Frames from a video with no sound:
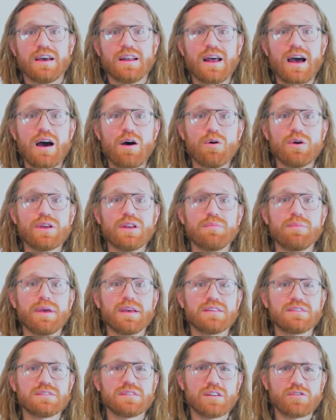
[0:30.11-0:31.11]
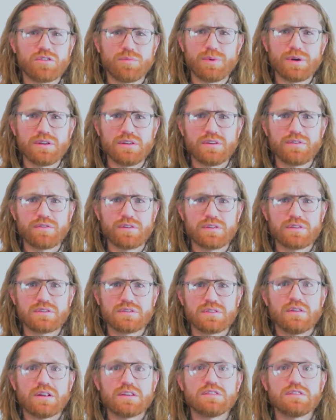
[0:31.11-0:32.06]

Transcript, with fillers: and how can it make such a big difference?